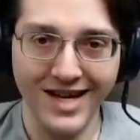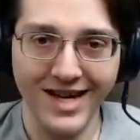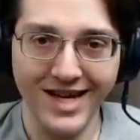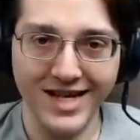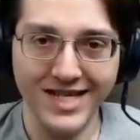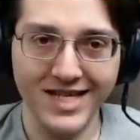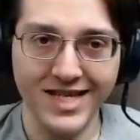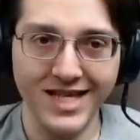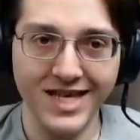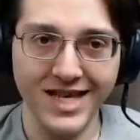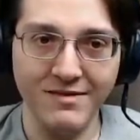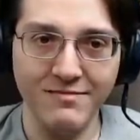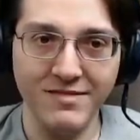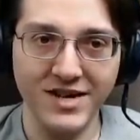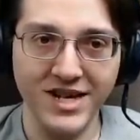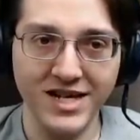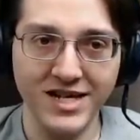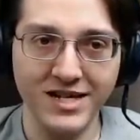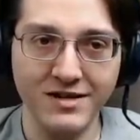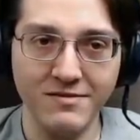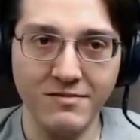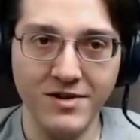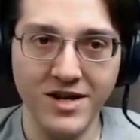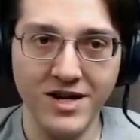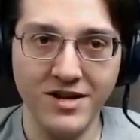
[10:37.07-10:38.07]
It's the
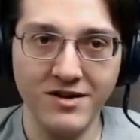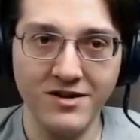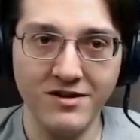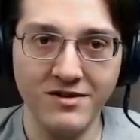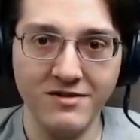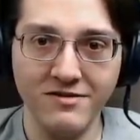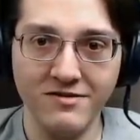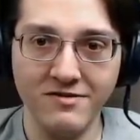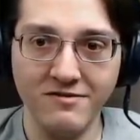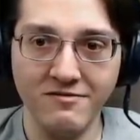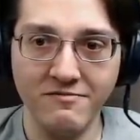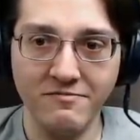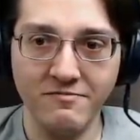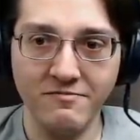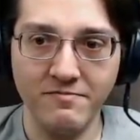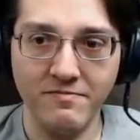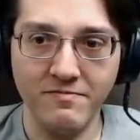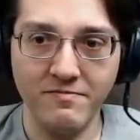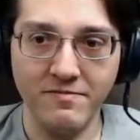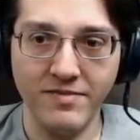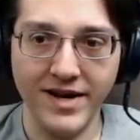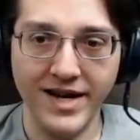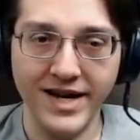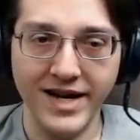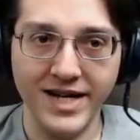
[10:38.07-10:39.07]
Moukmo
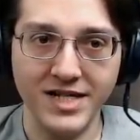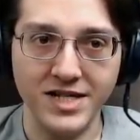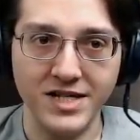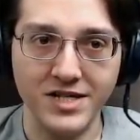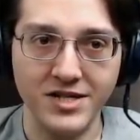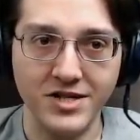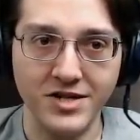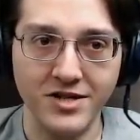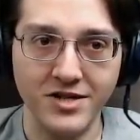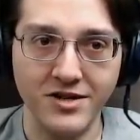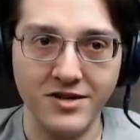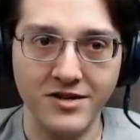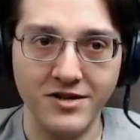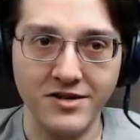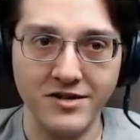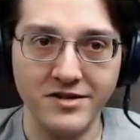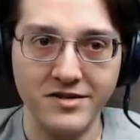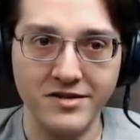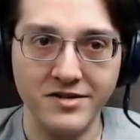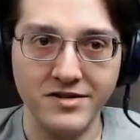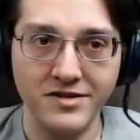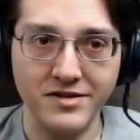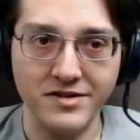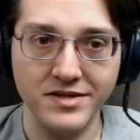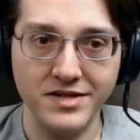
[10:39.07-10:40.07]

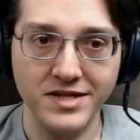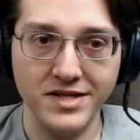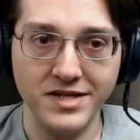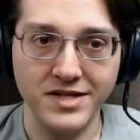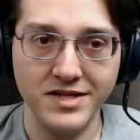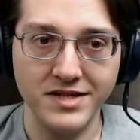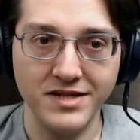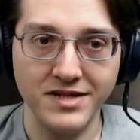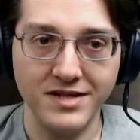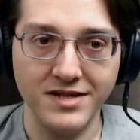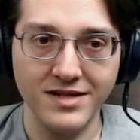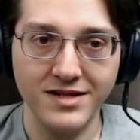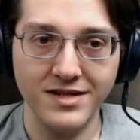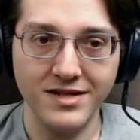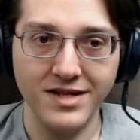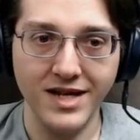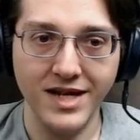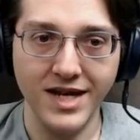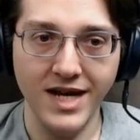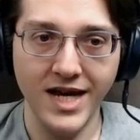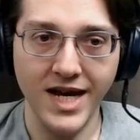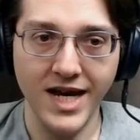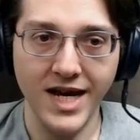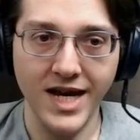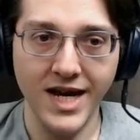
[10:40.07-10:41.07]
pastures.
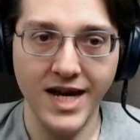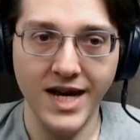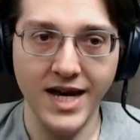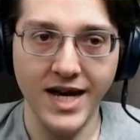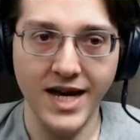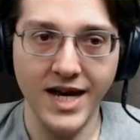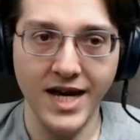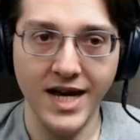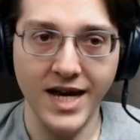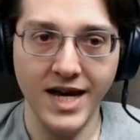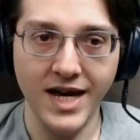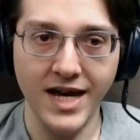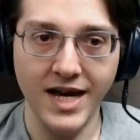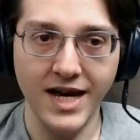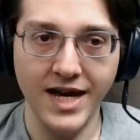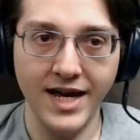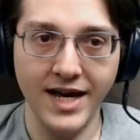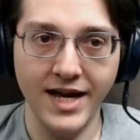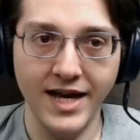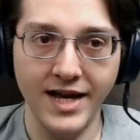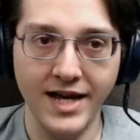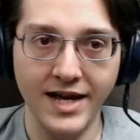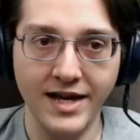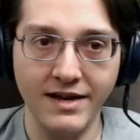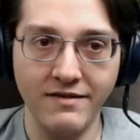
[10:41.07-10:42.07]

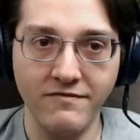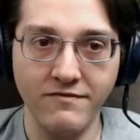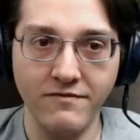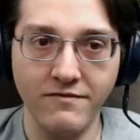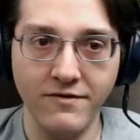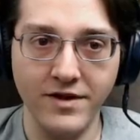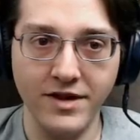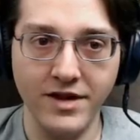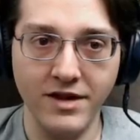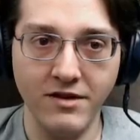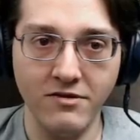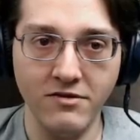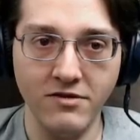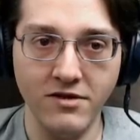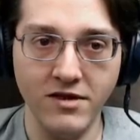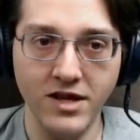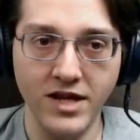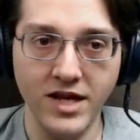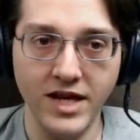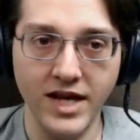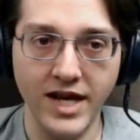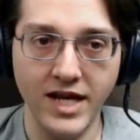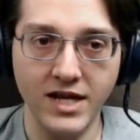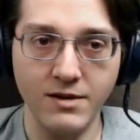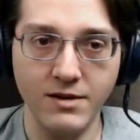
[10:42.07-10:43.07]
Yay! If we
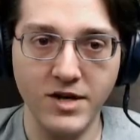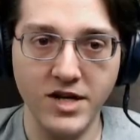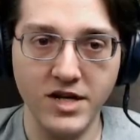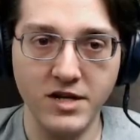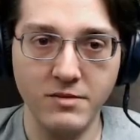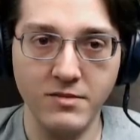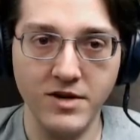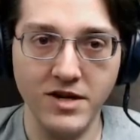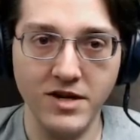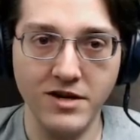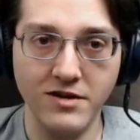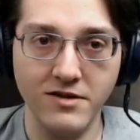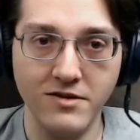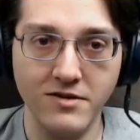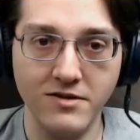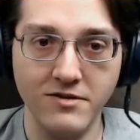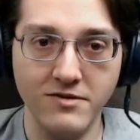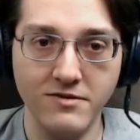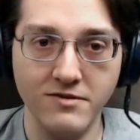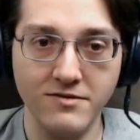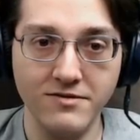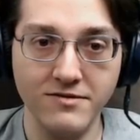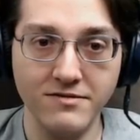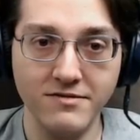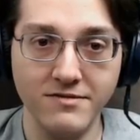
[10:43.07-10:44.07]
only had a
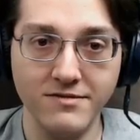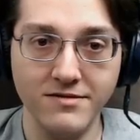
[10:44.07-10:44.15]
Moukmo.